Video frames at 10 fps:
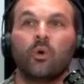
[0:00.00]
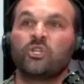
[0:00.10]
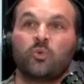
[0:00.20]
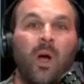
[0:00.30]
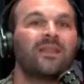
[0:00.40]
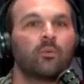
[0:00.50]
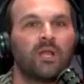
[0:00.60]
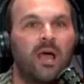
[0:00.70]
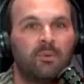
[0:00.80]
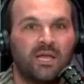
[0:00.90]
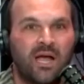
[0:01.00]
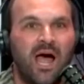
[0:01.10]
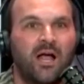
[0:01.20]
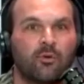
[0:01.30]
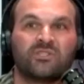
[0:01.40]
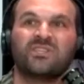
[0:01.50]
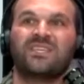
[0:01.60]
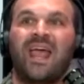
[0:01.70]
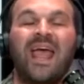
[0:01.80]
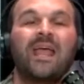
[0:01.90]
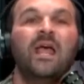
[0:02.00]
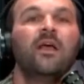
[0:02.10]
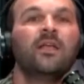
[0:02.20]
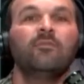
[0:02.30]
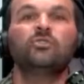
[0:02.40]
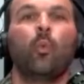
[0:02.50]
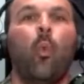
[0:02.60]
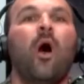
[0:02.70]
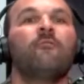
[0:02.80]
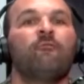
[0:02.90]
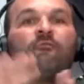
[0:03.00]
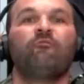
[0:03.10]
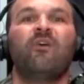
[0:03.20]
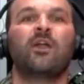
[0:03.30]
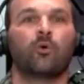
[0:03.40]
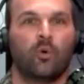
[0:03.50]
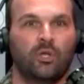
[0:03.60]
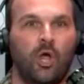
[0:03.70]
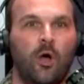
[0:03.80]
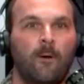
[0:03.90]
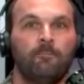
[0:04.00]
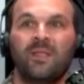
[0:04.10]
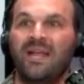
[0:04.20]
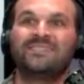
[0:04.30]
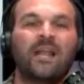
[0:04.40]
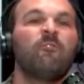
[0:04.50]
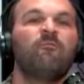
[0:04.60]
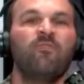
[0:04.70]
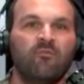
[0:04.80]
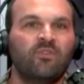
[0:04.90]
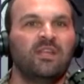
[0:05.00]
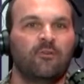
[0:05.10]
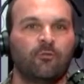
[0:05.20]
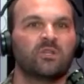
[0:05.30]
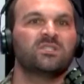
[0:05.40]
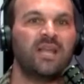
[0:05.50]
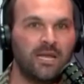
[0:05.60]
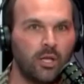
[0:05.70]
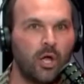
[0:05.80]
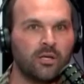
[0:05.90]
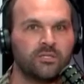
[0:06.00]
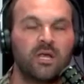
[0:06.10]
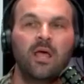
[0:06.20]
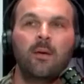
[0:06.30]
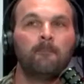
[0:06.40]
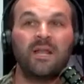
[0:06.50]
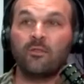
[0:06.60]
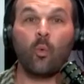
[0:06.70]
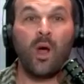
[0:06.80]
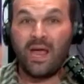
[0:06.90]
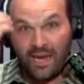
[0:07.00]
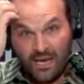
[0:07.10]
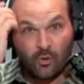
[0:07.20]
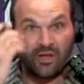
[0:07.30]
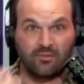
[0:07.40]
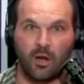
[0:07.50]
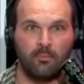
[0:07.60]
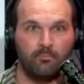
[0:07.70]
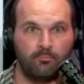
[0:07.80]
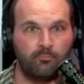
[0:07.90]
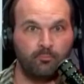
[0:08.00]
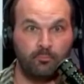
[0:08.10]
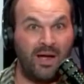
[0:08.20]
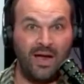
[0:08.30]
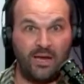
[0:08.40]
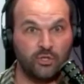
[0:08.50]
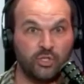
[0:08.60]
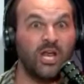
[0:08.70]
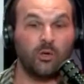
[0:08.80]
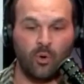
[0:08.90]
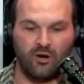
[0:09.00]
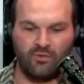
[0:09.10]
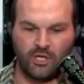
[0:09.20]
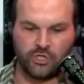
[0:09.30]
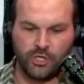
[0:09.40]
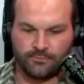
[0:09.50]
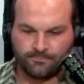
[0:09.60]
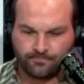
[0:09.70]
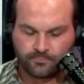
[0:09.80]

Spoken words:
which is why they were lobbying Congress to say, hey, give us one federal law instead of 50 different state laws. But either way, it'll get done by January of next year.